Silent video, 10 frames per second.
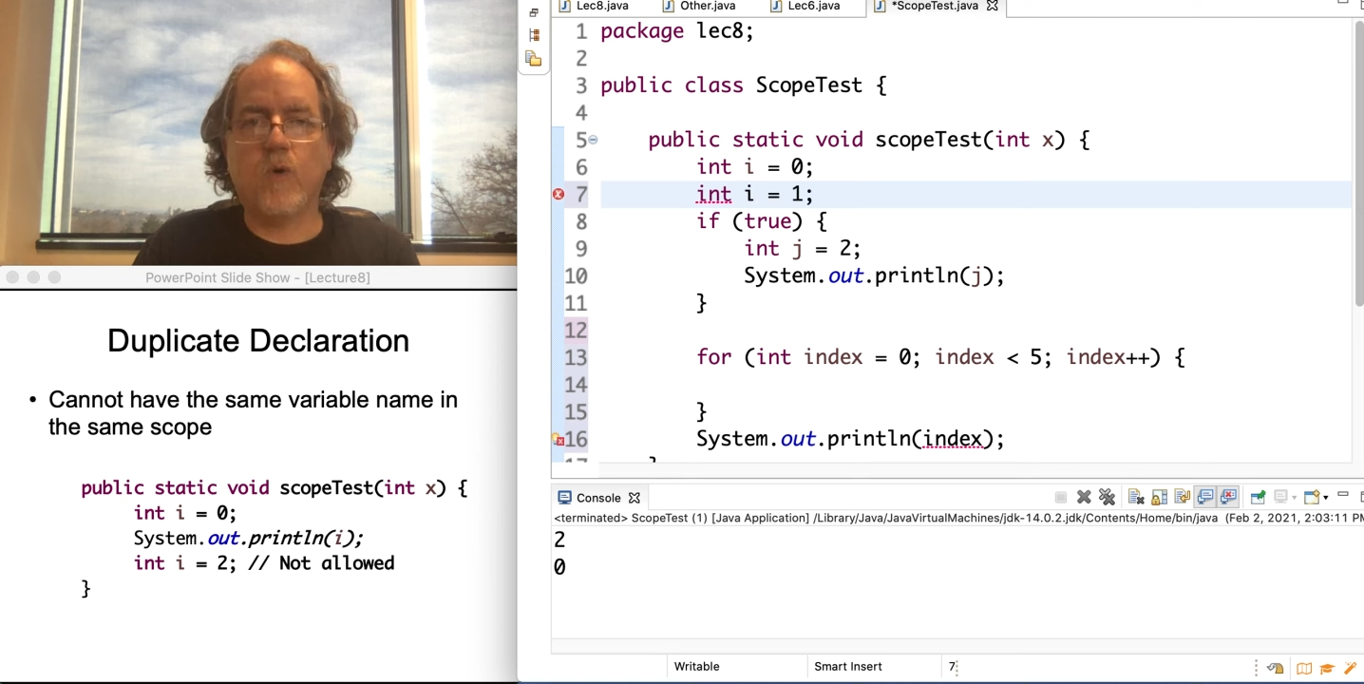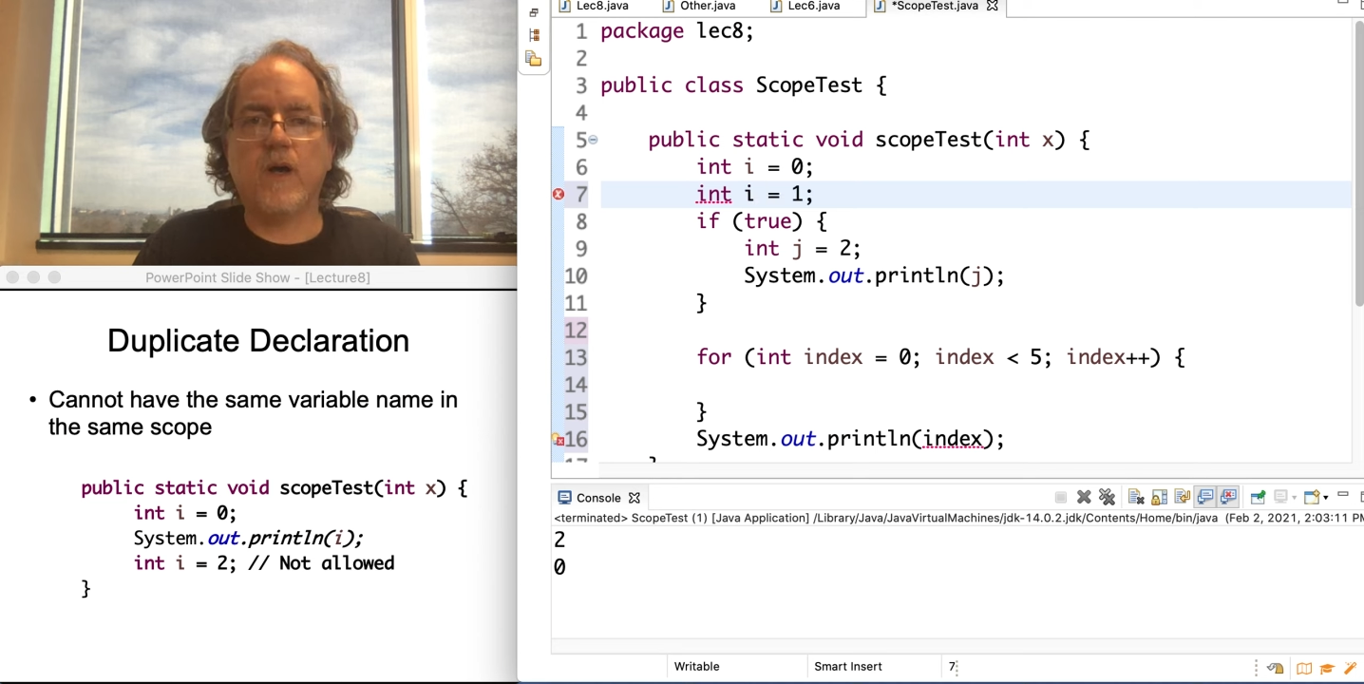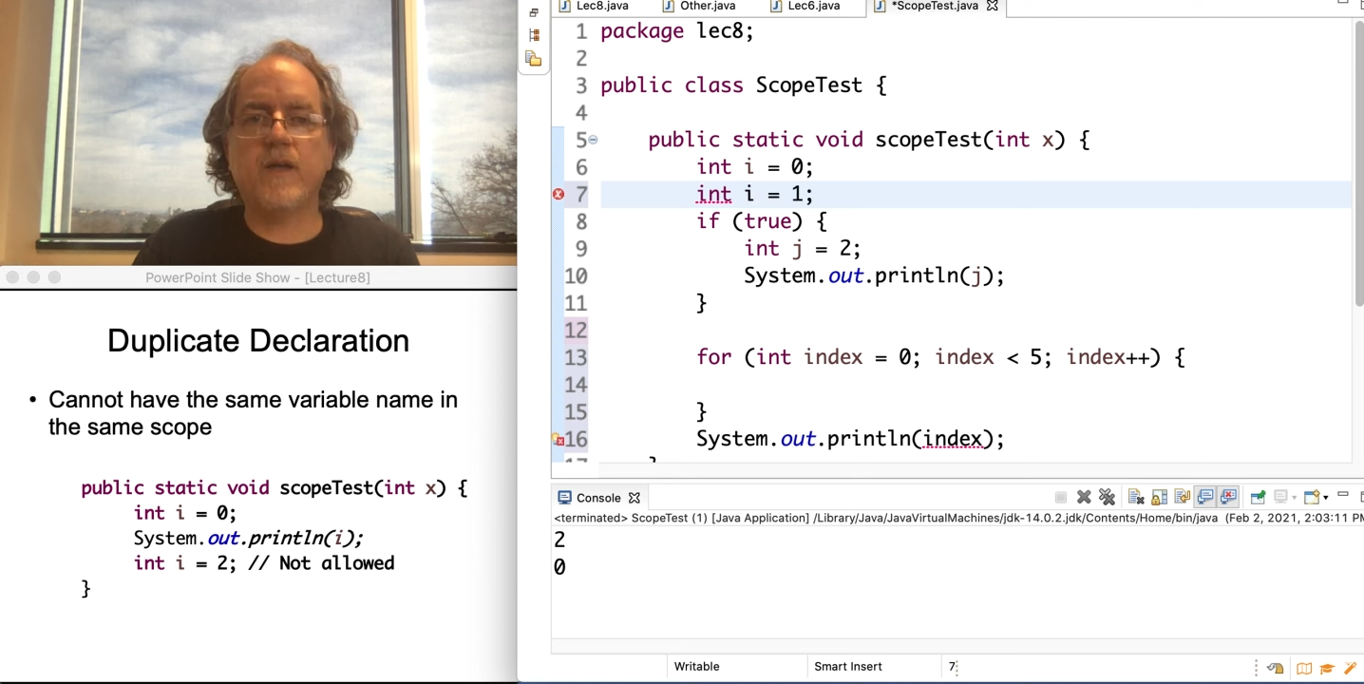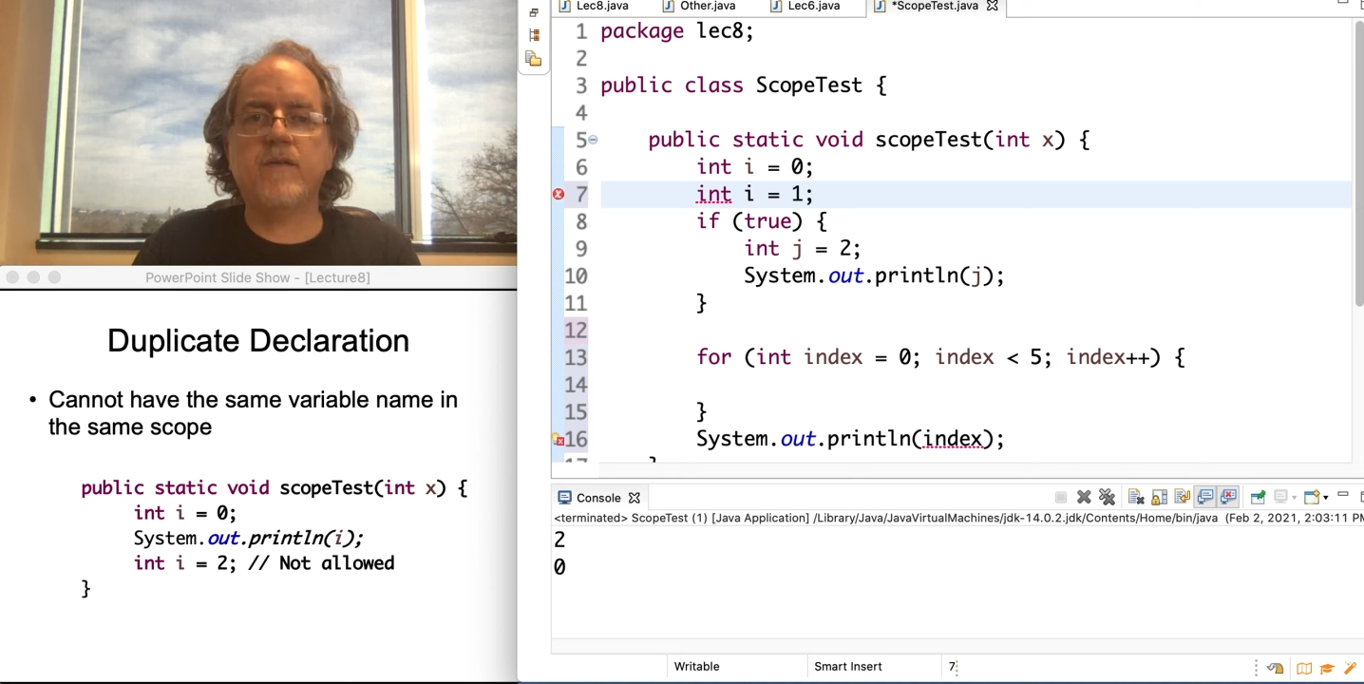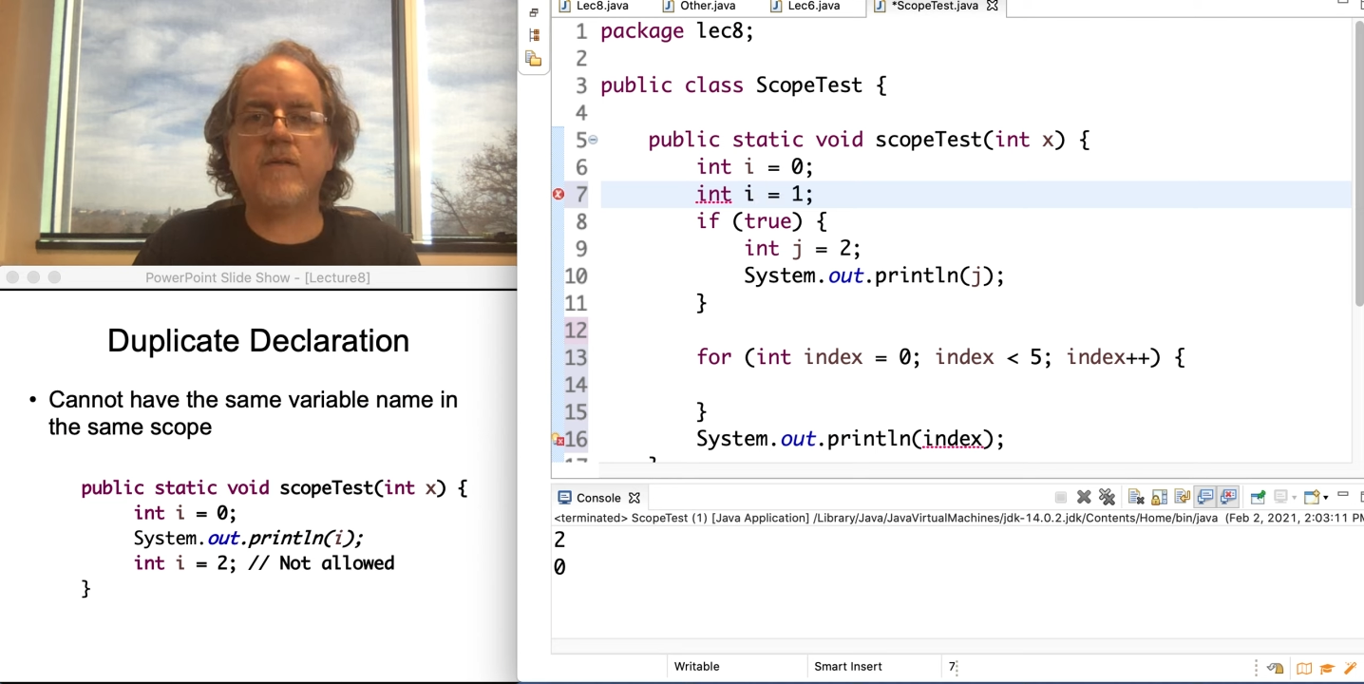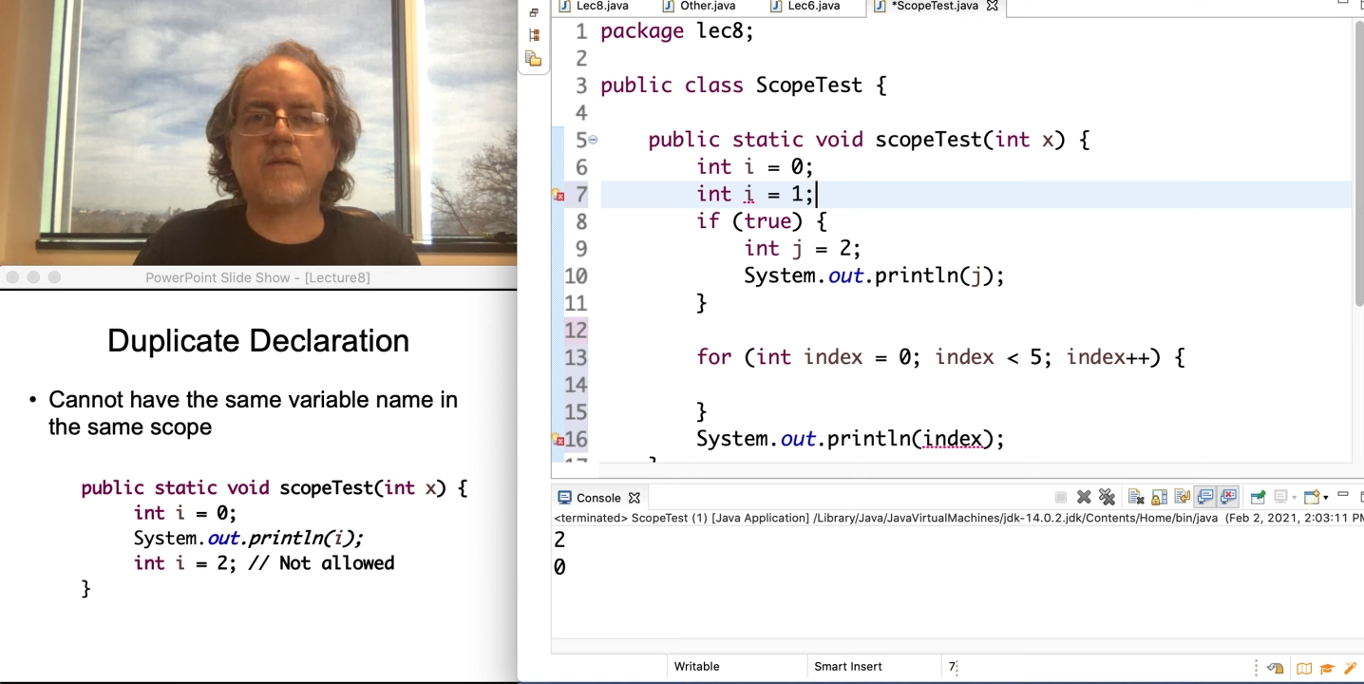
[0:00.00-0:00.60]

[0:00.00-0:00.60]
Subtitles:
1,